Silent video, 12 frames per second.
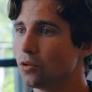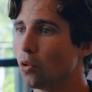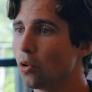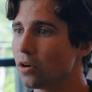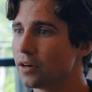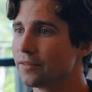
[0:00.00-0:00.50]

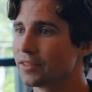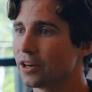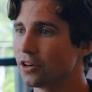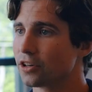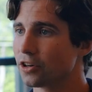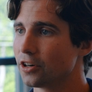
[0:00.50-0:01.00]
Or if they
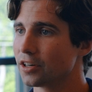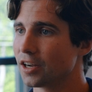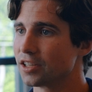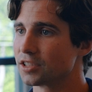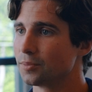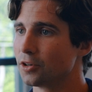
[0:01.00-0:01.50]
are a current
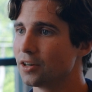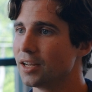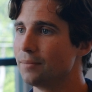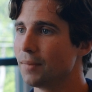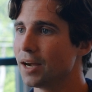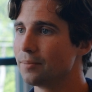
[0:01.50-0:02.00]
customer,
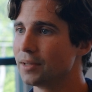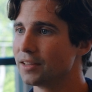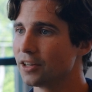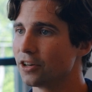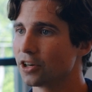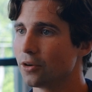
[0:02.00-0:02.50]
it might mean
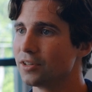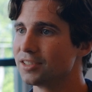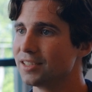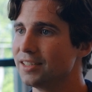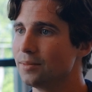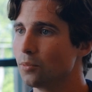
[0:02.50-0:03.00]
they're going
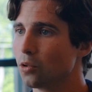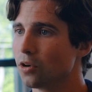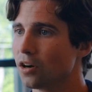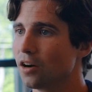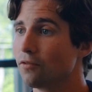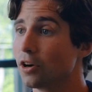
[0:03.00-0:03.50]
to need
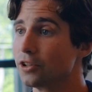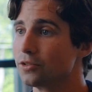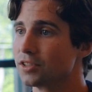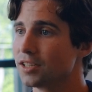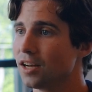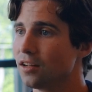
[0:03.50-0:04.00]
more of what you
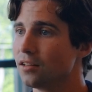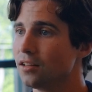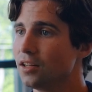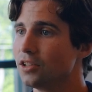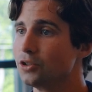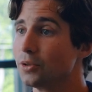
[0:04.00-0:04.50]

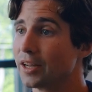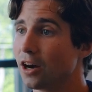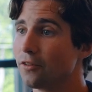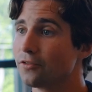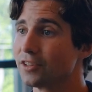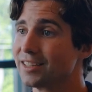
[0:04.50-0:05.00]
sell to
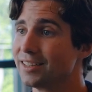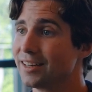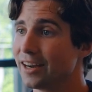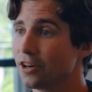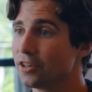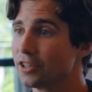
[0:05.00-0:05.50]
account for the
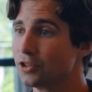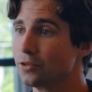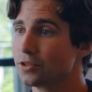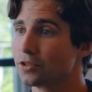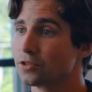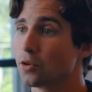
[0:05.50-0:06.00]
inherited
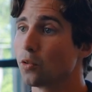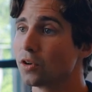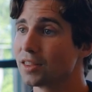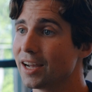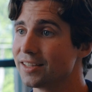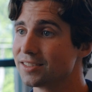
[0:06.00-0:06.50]
users or
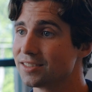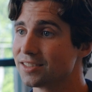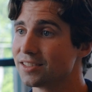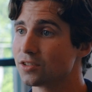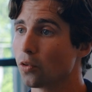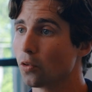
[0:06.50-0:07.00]

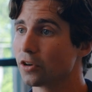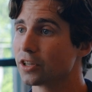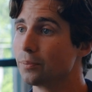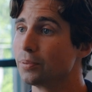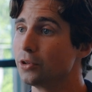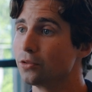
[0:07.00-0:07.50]
licenses or
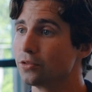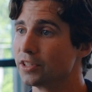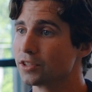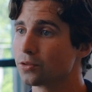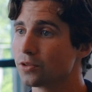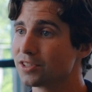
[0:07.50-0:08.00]
compute
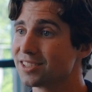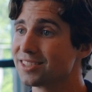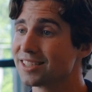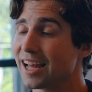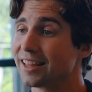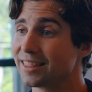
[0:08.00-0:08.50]

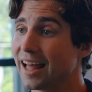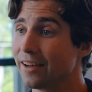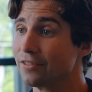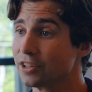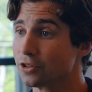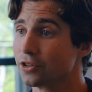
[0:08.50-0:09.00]
resources that
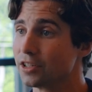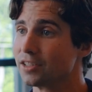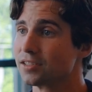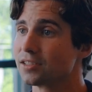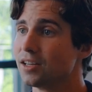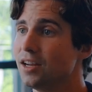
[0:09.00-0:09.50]
have
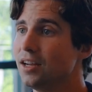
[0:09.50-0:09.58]
increased.